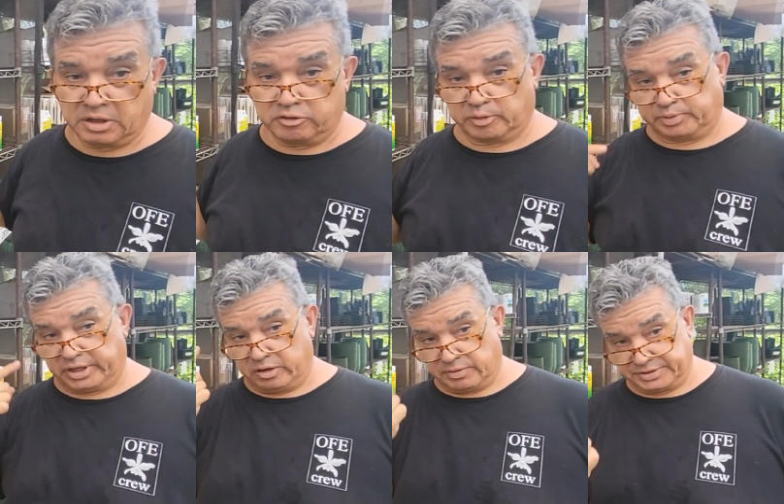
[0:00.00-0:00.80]
You
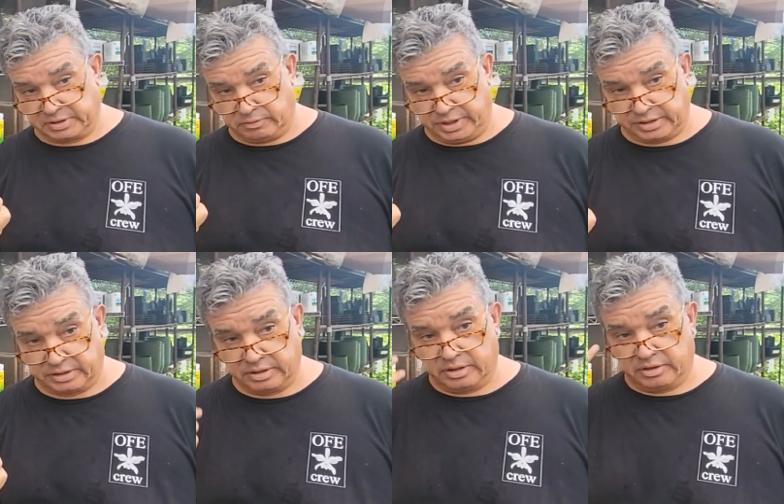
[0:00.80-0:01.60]
apply it once a week
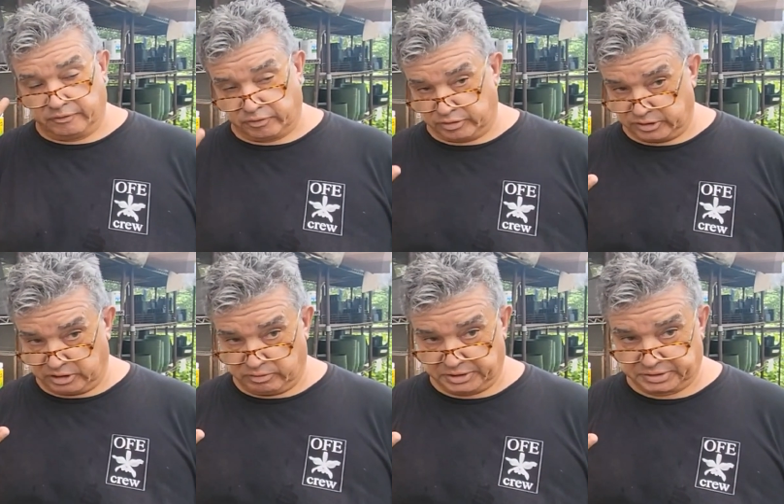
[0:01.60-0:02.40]
for
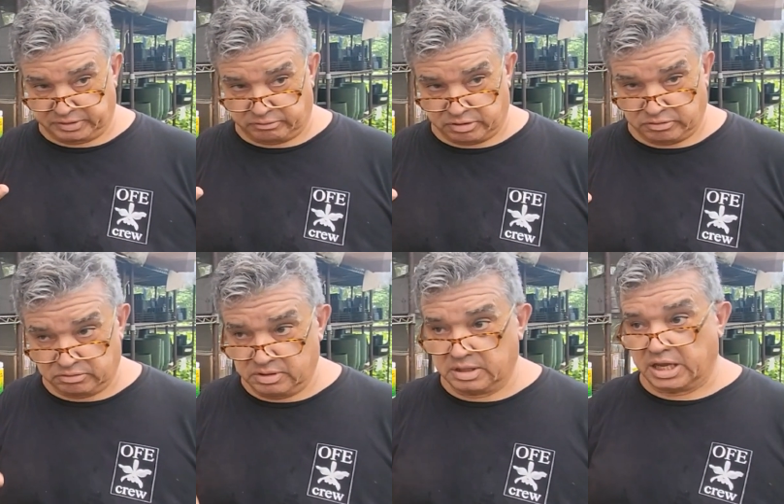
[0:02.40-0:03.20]
3 weeks in a row,
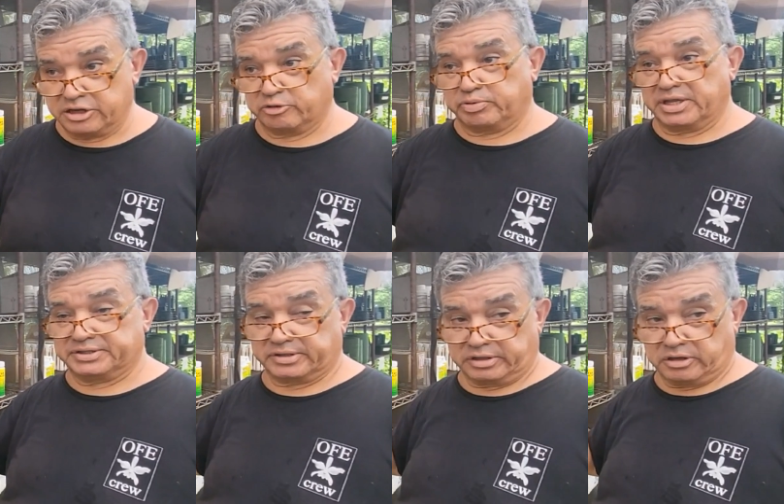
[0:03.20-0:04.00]
and your
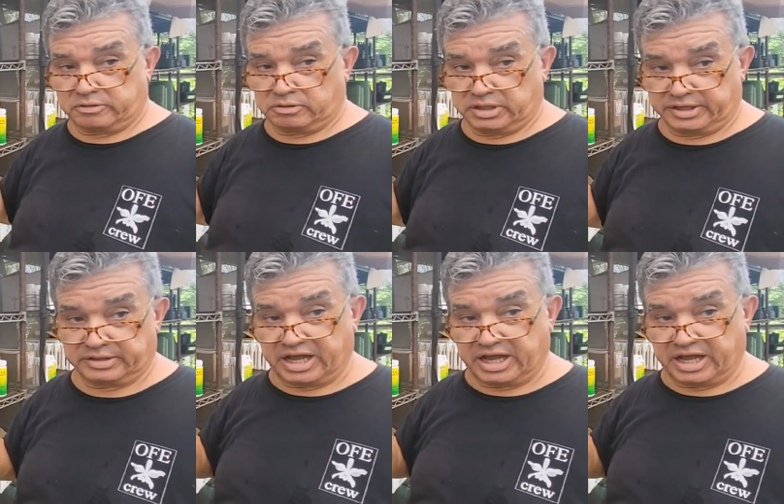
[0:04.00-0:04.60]
plants are inoculated.